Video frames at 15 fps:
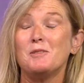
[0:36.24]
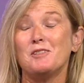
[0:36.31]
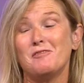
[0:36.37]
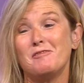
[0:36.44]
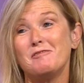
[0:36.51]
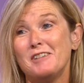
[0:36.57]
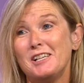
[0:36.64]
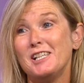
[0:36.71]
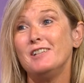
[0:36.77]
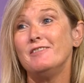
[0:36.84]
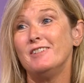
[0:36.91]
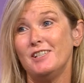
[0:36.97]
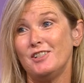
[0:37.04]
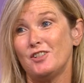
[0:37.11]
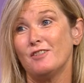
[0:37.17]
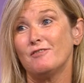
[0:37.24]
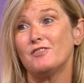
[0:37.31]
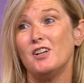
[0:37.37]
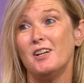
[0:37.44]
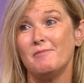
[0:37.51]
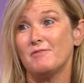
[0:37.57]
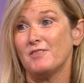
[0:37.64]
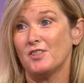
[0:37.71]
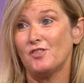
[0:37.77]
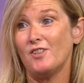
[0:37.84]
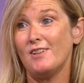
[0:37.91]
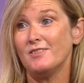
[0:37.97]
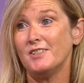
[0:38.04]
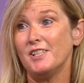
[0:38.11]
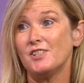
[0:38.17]
been a really, really tough time for the
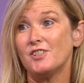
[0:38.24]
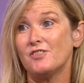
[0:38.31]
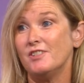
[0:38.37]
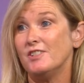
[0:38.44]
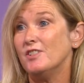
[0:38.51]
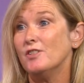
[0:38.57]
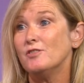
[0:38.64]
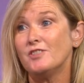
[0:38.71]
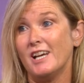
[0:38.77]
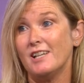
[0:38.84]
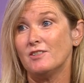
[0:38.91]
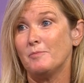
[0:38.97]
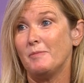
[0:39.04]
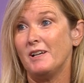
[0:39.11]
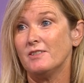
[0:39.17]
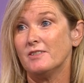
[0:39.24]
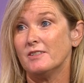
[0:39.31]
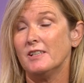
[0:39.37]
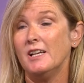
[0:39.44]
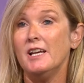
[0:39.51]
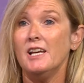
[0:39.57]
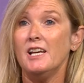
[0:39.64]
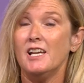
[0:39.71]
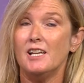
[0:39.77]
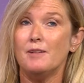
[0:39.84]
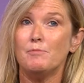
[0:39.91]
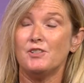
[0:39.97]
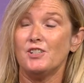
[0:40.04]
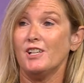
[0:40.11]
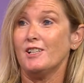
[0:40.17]
travel industry, no doubt about it.
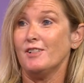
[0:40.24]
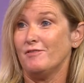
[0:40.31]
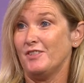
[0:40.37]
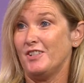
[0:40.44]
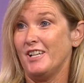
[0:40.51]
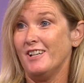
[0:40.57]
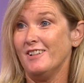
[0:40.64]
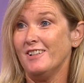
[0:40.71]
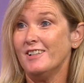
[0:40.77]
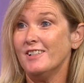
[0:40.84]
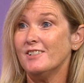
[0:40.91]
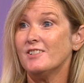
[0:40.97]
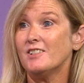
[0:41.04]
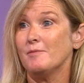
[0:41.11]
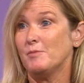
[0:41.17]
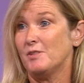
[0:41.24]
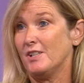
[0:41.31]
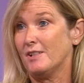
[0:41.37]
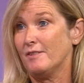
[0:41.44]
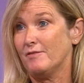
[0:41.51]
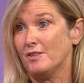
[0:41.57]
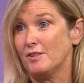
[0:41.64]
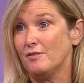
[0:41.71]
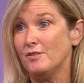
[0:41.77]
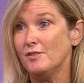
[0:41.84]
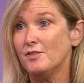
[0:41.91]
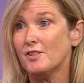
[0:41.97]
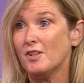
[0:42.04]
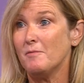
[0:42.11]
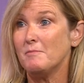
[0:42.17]
In particular for the airlines, in particular for the
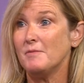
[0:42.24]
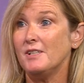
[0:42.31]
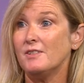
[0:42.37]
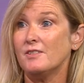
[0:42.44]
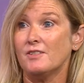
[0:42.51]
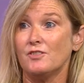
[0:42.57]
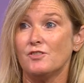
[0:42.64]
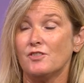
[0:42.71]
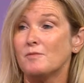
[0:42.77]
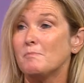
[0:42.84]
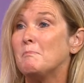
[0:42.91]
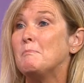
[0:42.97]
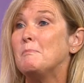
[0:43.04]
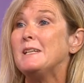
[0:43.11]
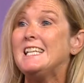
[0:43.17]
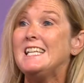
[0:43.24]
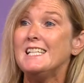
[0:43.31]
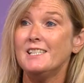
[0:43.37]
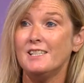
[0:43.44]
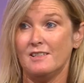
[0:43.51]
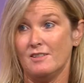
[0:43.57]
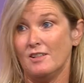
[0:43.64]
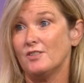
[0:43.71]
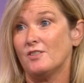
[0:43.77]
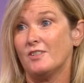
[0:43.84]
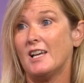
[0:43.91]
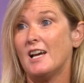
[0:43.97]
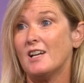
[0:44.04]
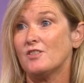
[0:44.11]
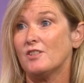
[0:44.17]
cruise companies, they're just bleeding lots of
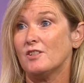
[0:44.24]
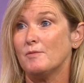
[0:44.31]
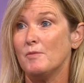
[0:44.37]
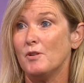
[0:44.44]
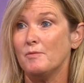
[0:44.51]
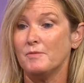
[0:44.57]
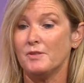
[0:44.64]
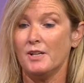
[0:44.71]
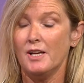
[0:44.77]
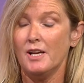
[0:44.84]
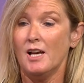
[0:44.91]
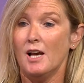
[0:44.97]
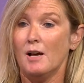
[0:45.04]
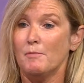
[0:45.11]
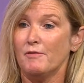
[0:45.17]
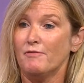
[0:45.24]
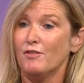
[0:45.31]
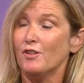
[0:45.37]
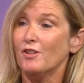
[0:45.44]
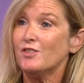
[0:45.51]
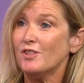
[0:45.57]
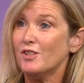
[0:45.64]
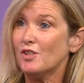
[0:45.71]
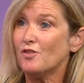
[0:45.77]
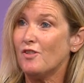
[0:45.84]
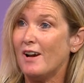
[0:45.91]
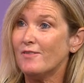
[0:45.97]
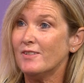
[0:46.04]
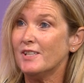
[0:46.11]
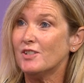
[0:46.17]
cash at the moment. But for us in the
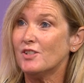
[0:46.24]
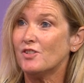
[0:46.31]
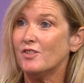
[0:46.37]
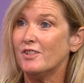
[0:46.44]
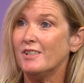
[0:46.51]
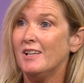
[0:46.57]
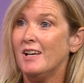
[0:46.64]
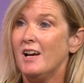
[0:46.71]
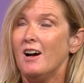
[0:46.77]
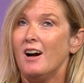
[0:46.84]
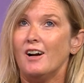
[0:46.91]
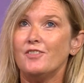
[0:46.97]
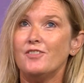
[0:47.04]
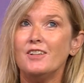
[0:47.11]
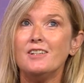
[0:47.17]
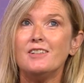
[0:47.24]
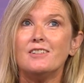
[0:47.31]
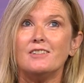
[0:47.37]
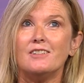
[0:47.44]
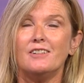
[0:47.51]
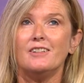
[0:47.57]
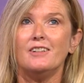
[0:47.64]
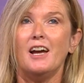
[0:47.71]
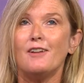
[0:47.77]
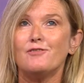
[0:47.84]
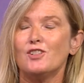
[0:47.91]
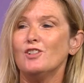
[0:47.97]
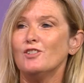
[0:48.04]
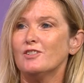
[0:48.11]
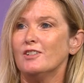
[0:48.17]
travel industry, I think I have
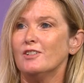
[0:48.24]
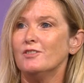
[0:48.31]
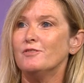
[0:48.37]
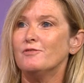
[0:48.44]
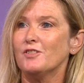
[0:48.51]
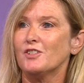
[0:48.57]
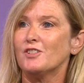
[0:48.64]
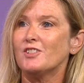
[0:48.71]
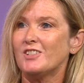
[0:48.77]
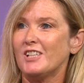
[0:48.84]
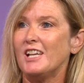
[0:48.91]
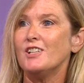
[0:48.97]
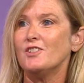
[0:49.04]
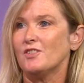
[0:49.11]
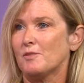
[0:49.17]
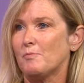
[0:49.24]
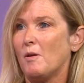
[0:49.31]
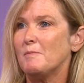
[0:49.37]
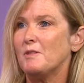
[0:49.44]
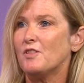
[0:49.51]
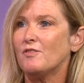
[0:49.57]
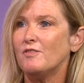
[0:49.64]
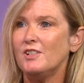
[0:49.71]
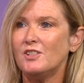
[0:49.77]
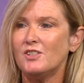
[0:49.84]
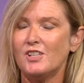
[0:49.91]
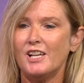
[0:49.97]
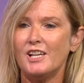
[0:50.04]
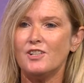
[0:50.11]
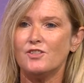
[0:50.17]
to look over stages, probably three
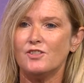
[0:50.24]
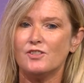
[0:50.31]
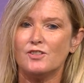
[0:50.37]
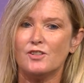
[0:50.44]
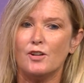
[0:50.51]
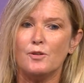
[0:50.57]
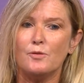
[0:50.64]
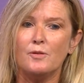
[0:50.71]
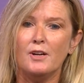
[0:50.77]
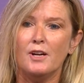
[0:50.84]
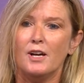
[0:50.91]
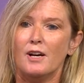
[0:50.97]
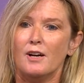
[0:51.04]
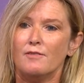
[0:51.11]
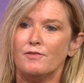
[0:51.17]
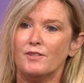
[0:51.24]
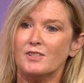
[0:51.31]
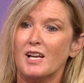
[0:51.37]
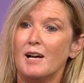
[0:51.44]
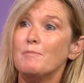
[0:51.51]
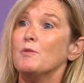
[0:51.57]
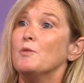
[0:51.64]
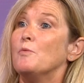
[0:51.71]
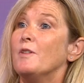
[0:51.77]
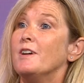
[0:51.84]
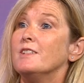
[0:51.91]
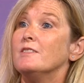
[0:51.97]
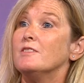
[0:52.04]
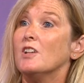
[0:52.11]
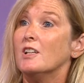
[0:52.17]
stages. So, for example,
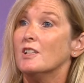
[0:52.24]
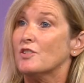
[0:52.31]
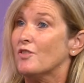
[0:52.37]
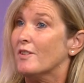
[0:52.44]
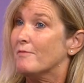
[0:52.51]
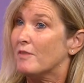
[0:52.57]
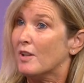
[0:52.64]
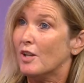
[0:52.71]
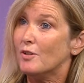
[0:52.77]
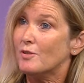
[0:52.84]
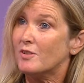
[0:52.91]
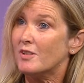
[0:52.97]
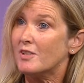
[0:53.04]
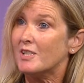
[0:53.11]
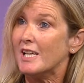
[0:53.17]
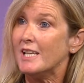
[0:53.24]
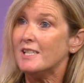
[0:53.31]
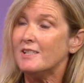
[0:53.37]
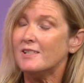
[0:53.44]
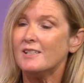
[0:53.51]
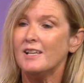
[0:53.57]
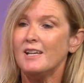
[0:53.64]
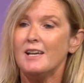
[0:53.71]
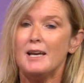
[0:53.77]
when Donald Trump closed the states,